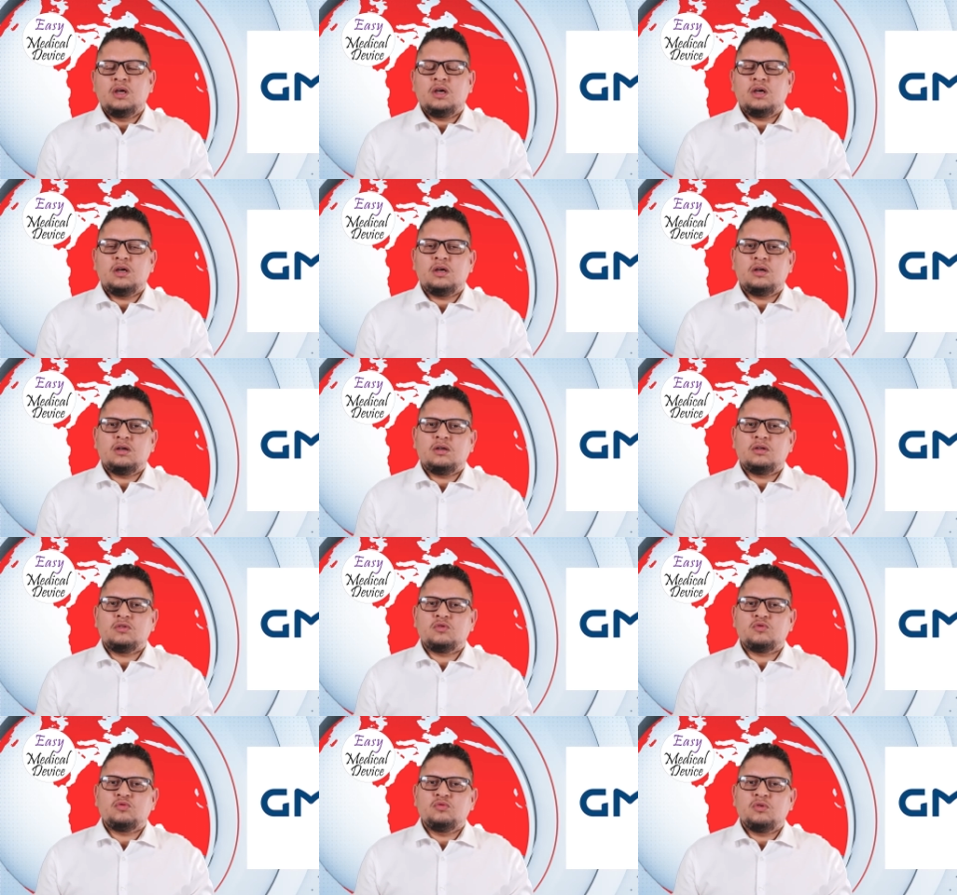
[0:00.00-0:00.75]

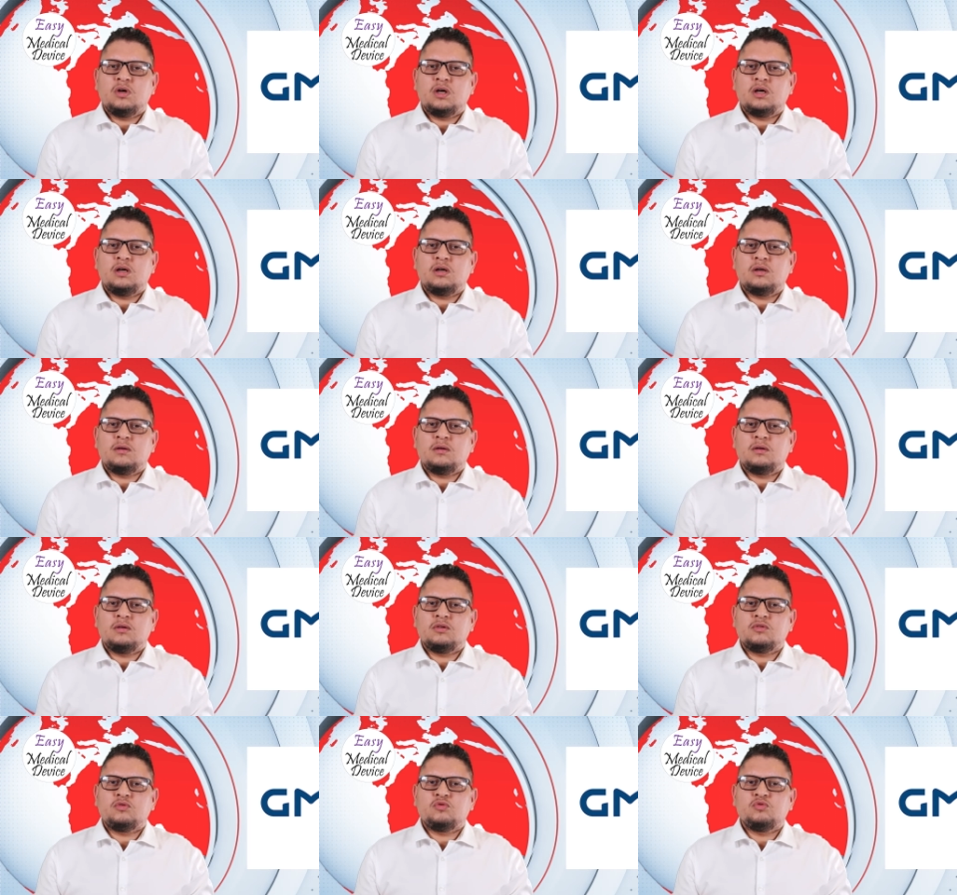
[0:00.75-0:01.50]
uh,
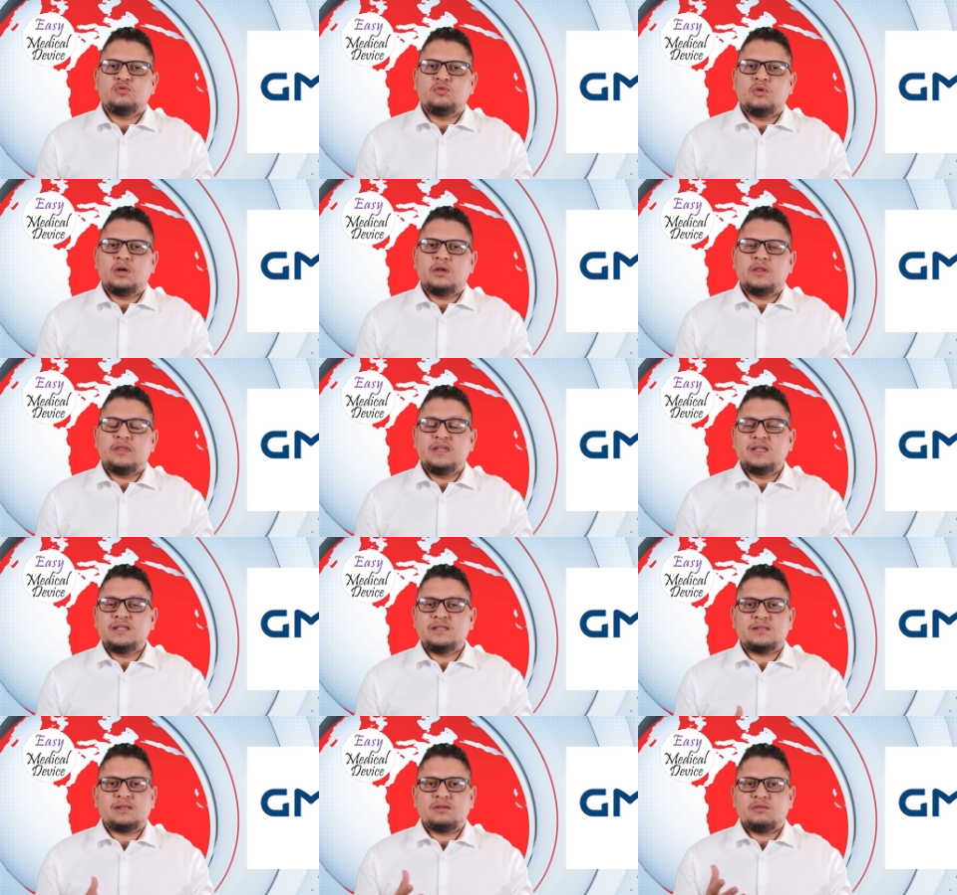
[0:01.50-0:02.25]
to, to
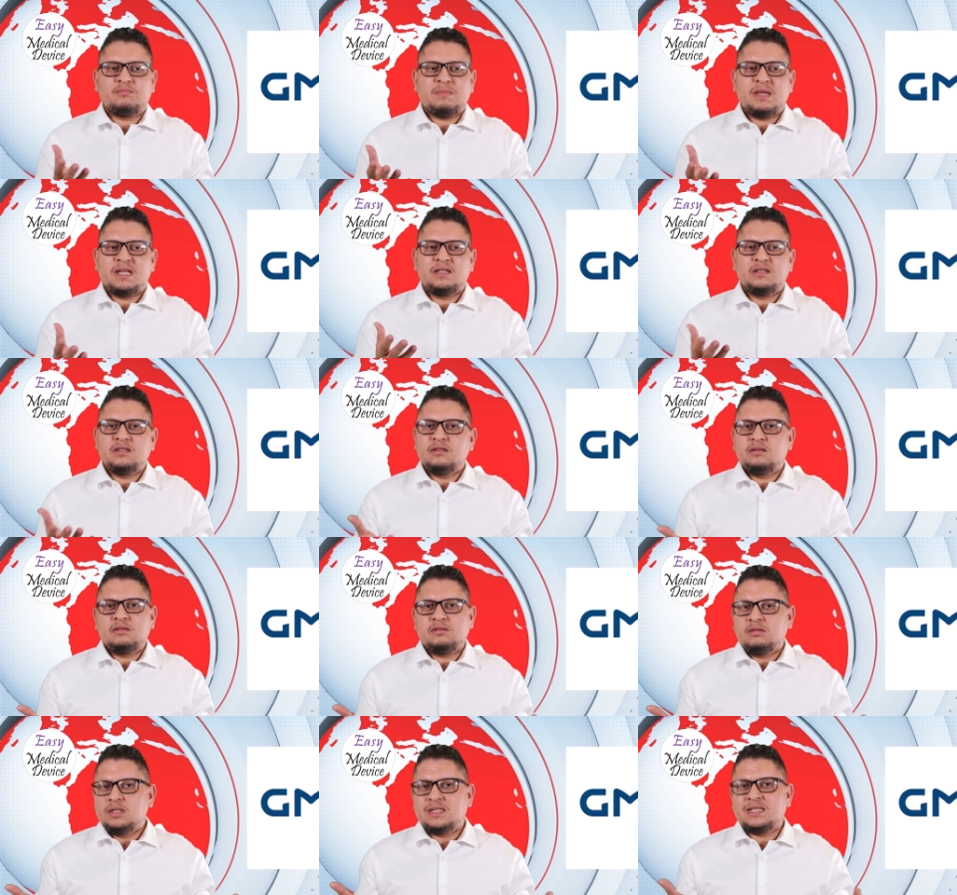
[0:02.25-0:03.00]
this, so
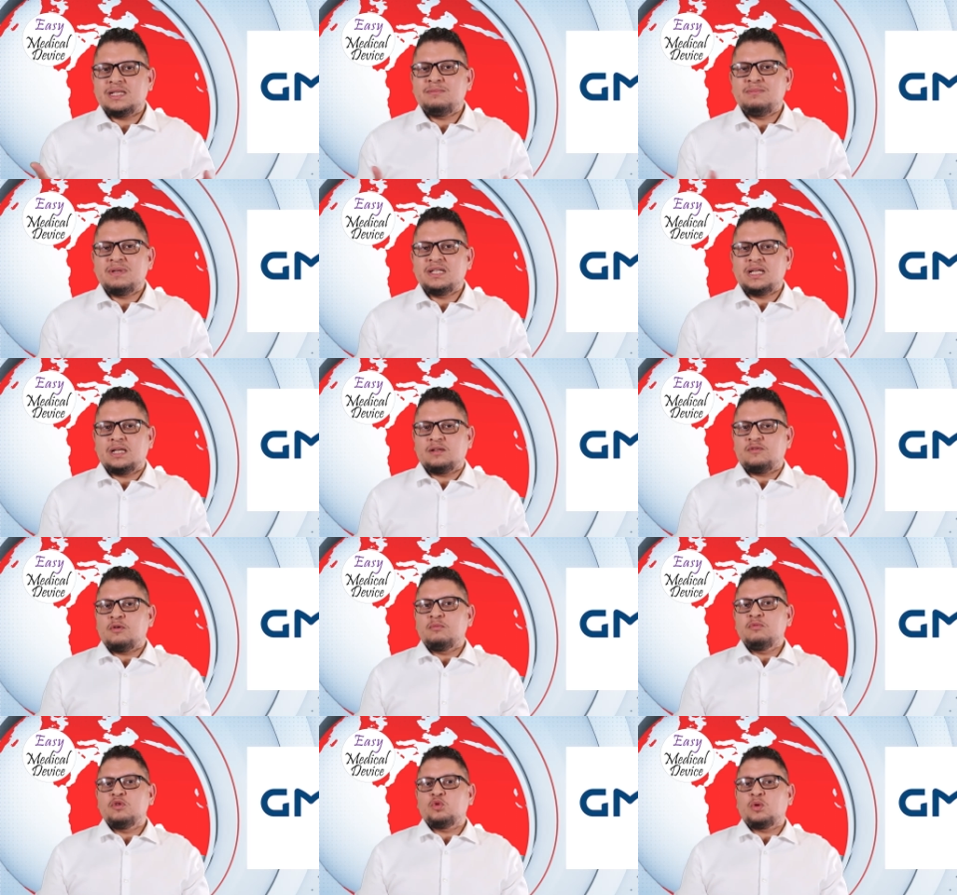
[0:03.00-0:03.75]
mainly it's immediate
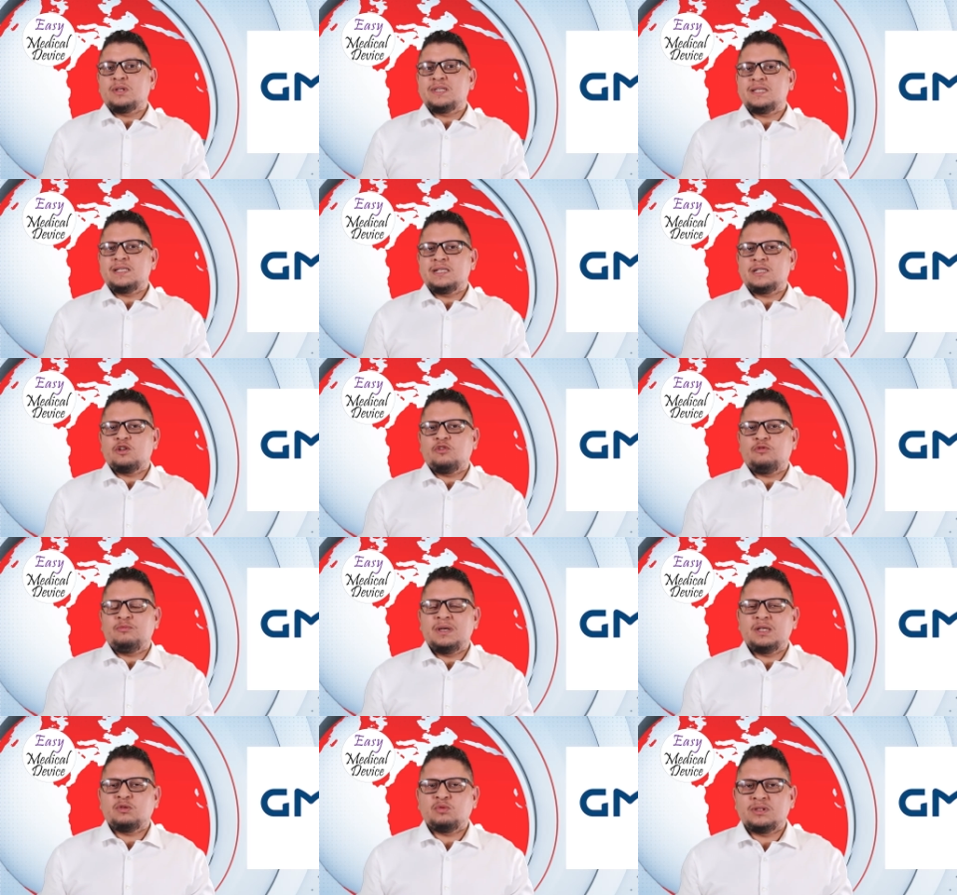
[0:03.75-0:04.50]
from the 26th
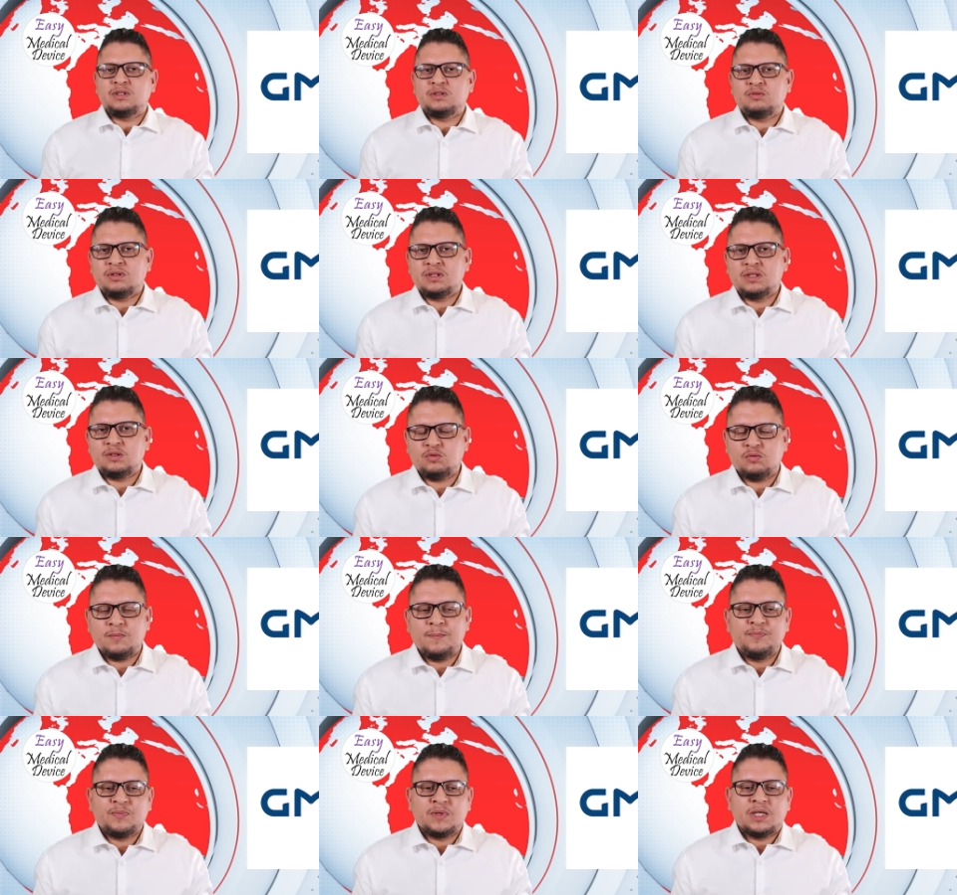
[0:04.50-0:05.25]
of May 2022.